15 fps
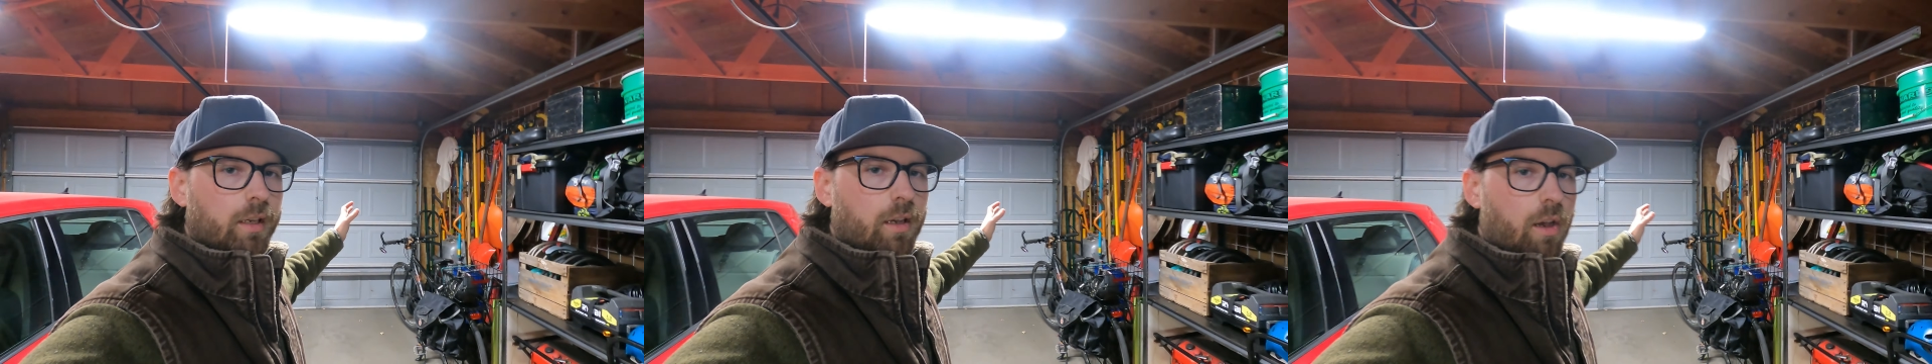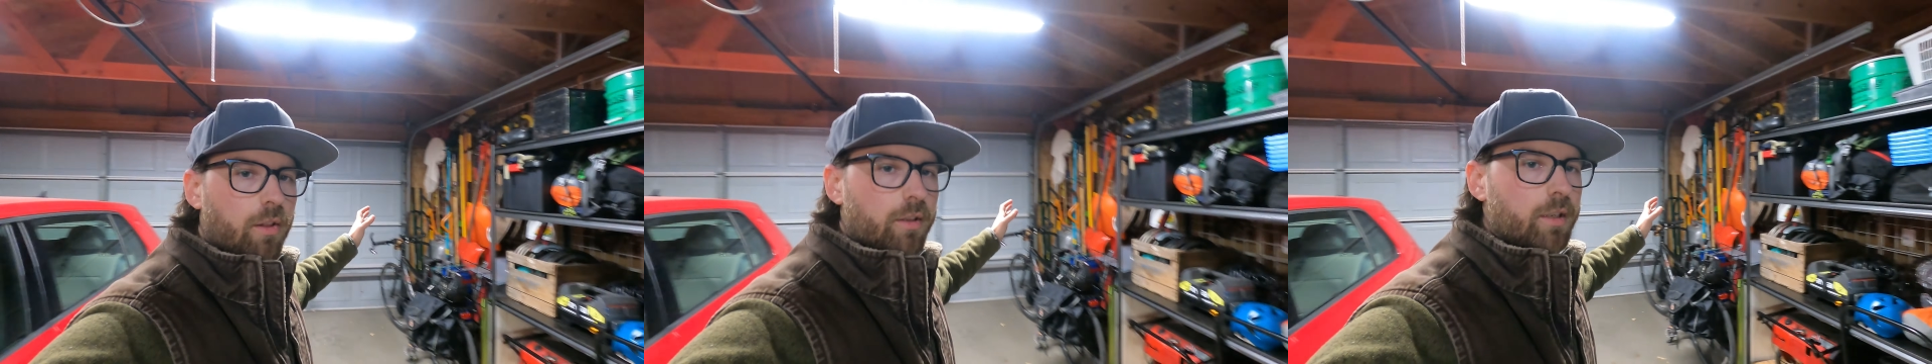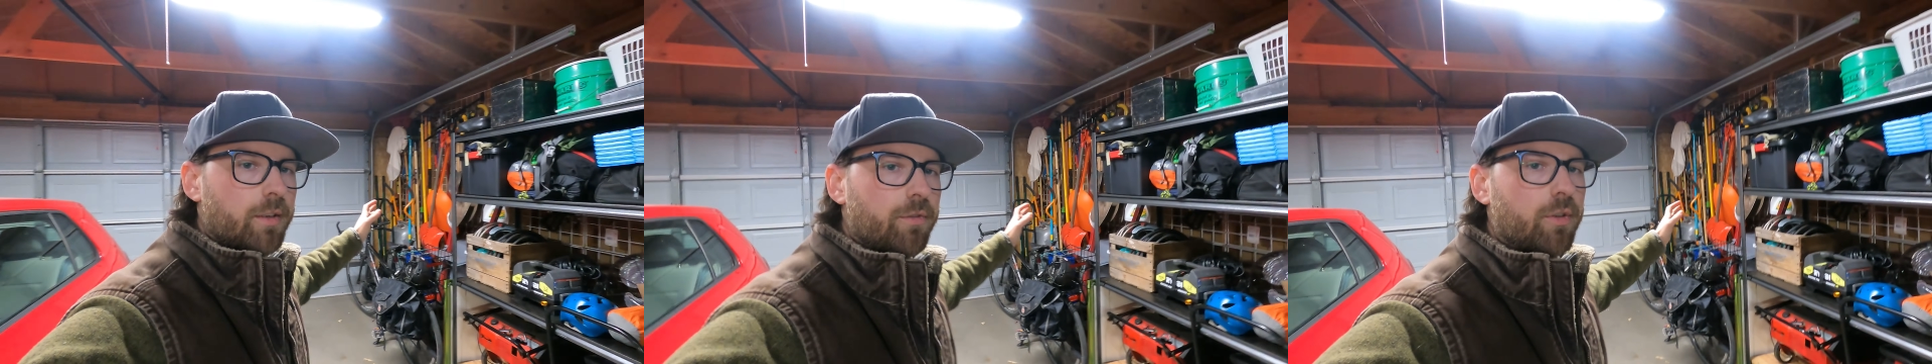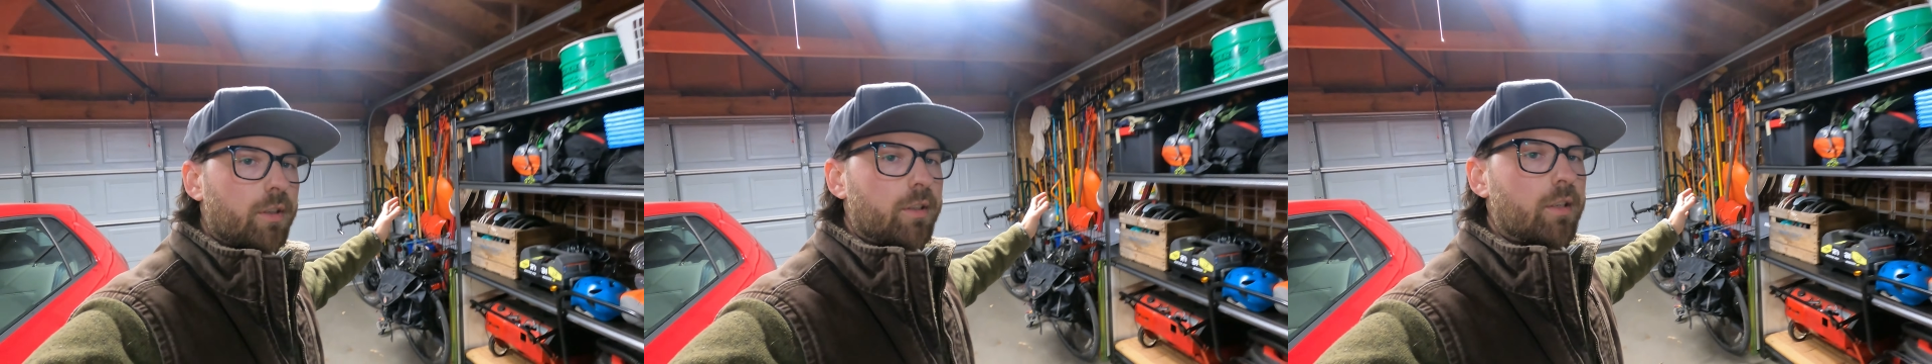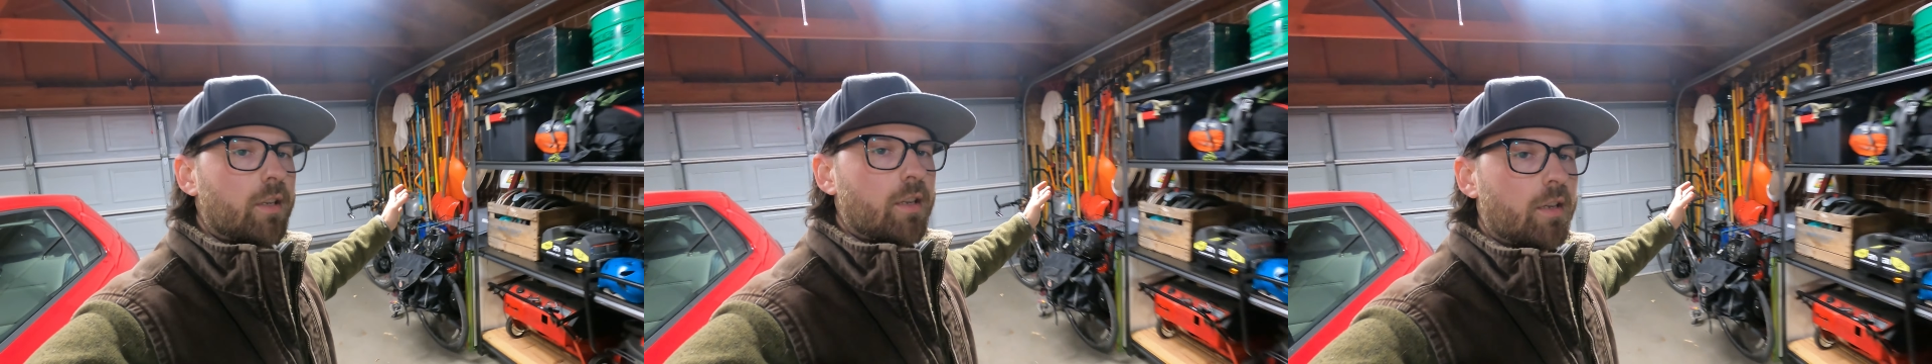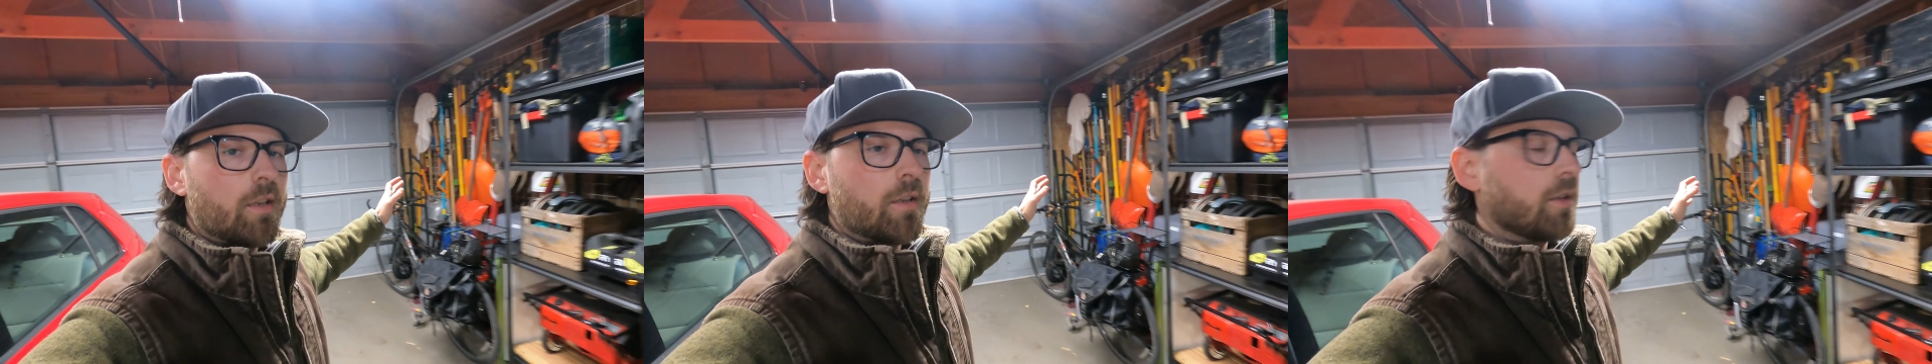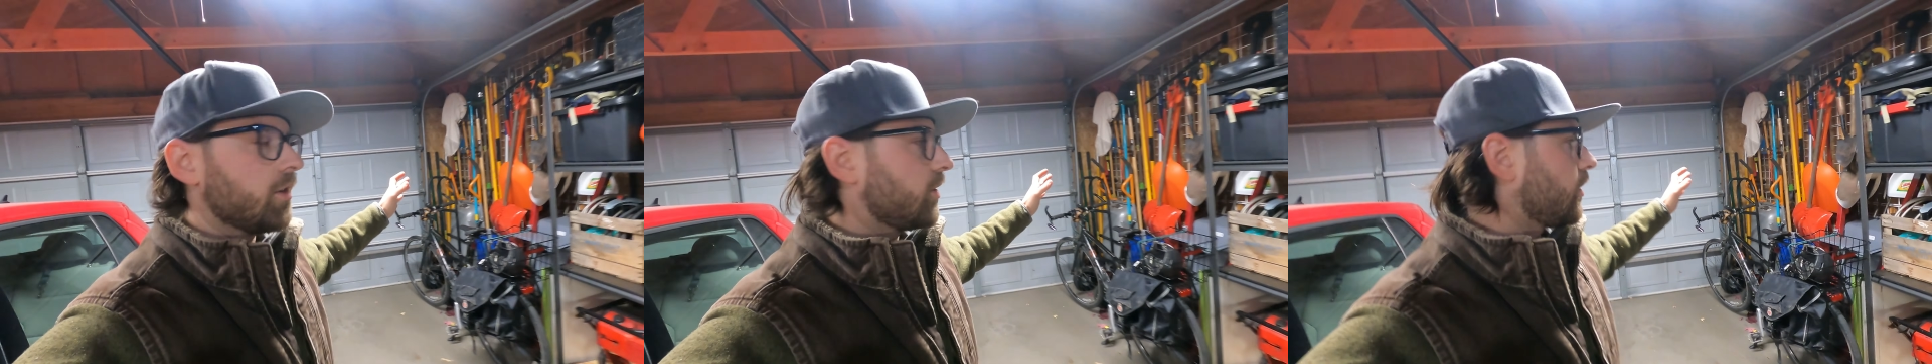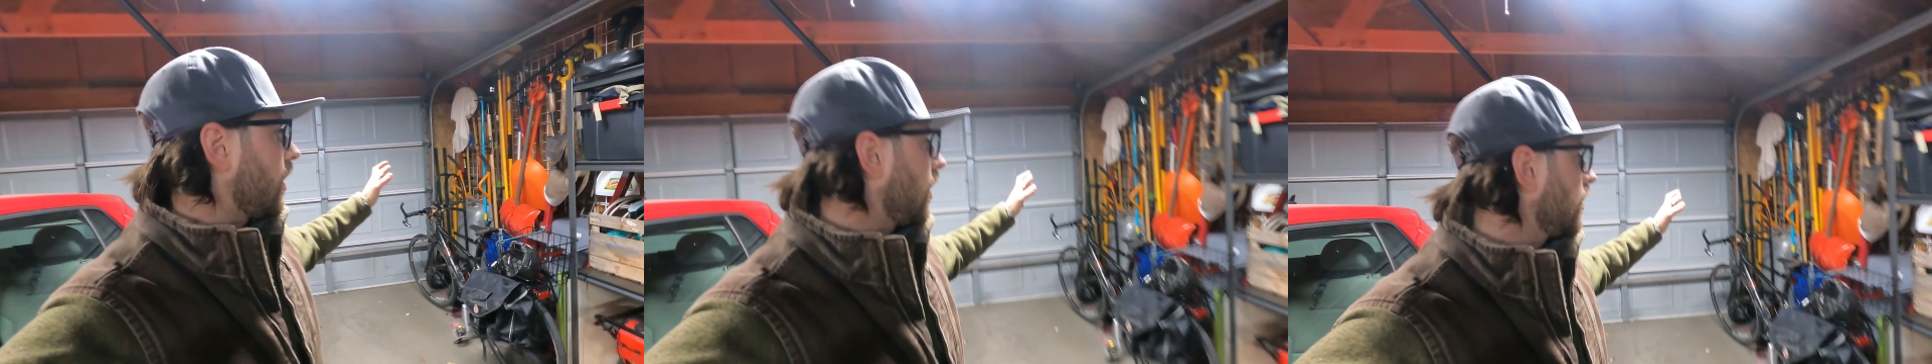like all the different
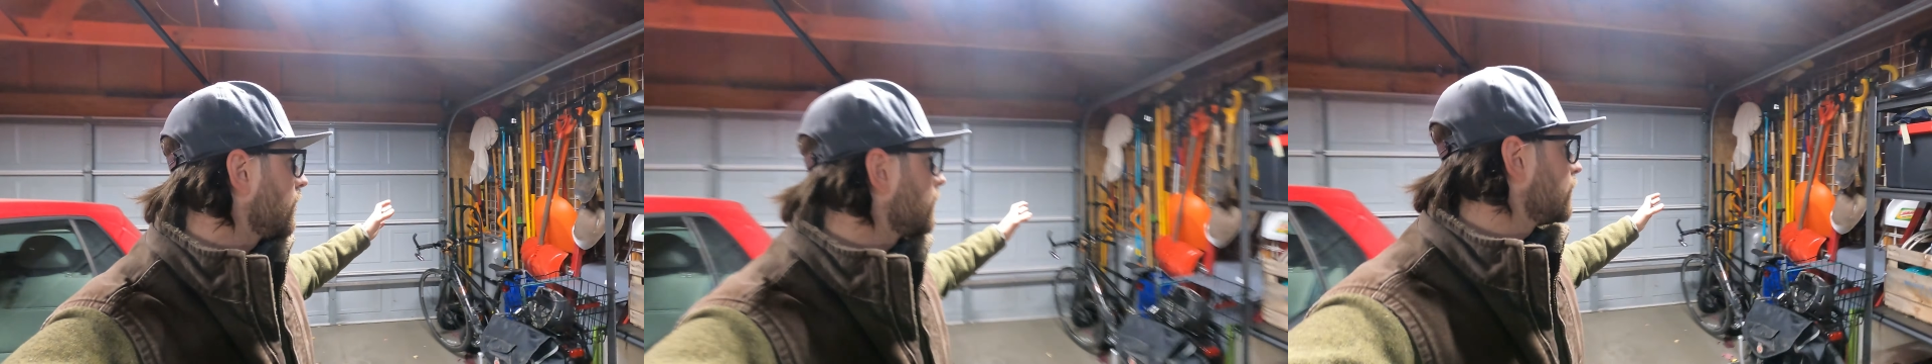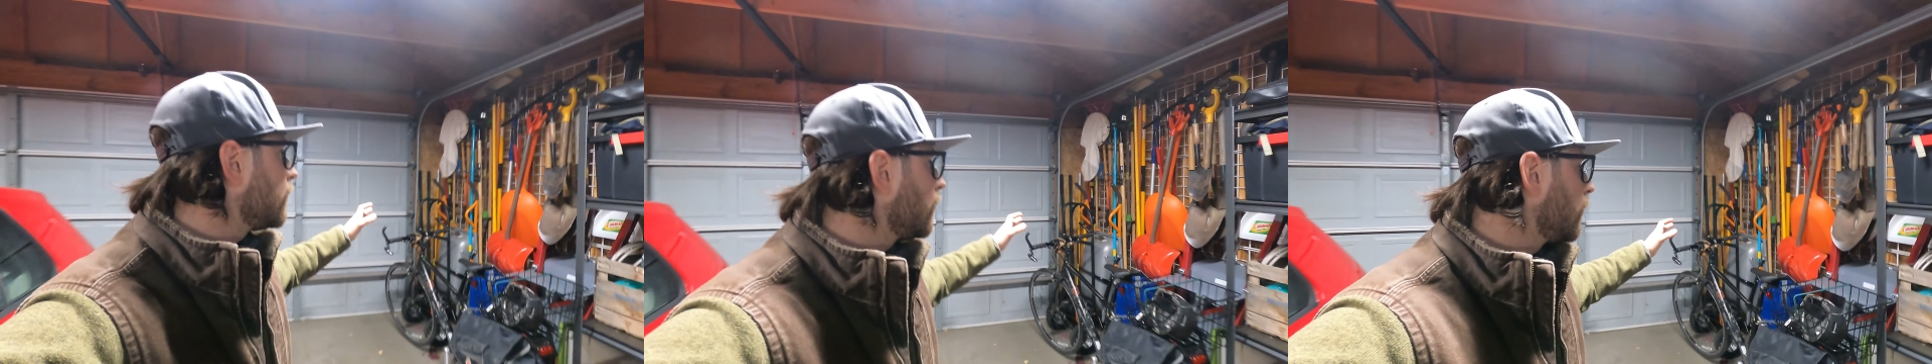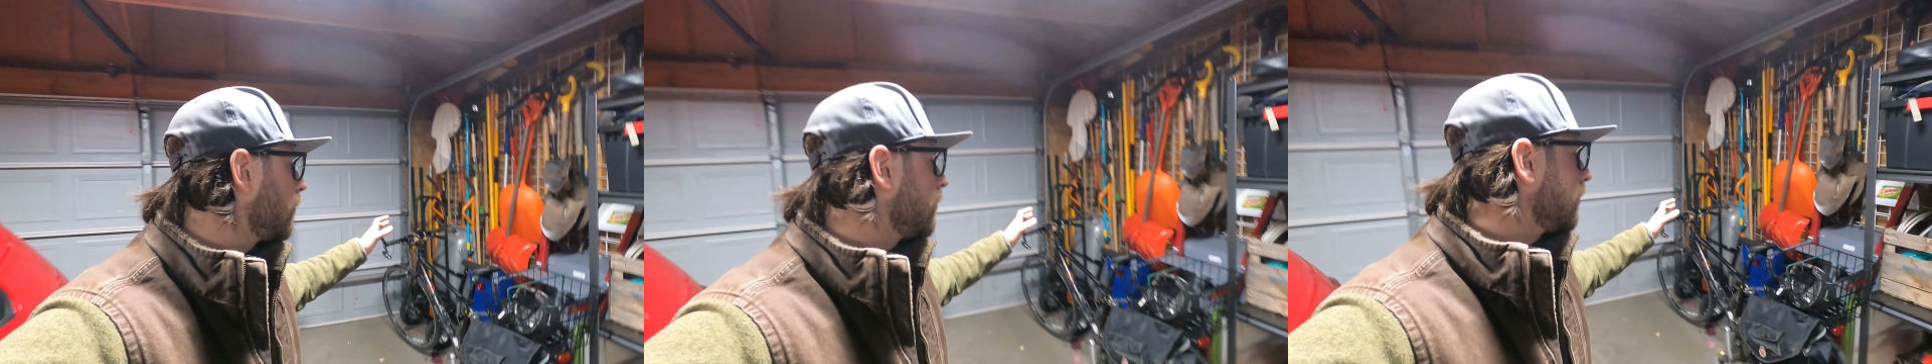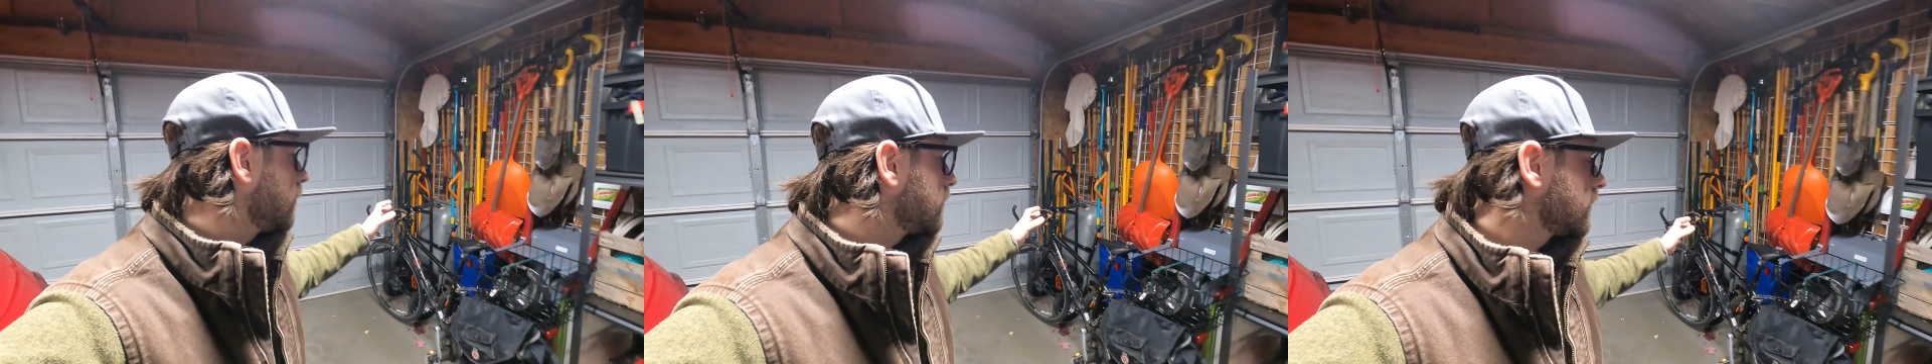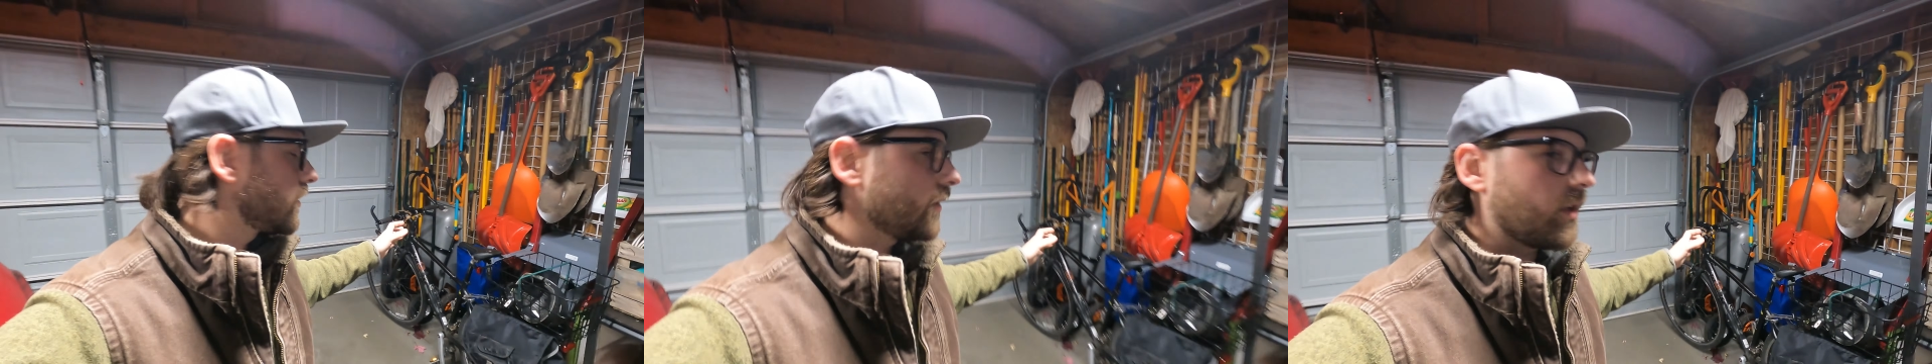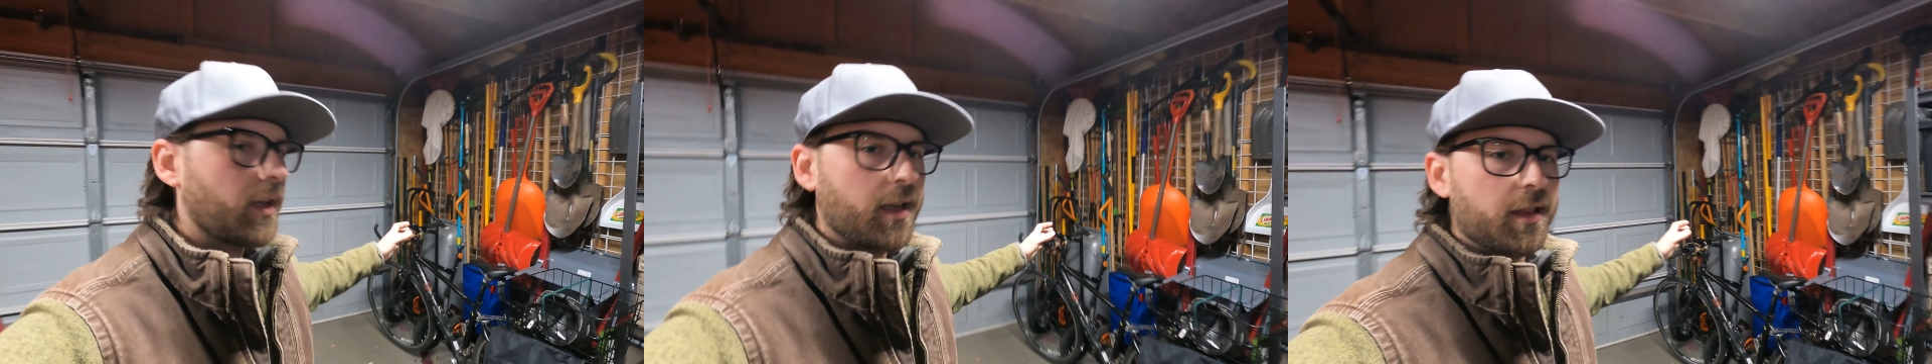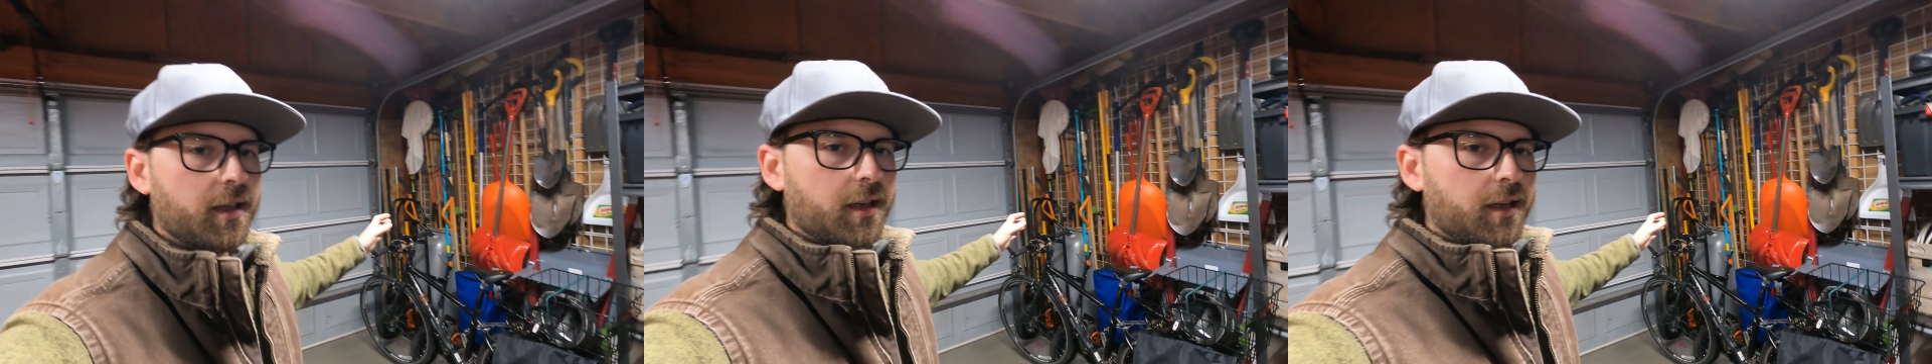yard tools, and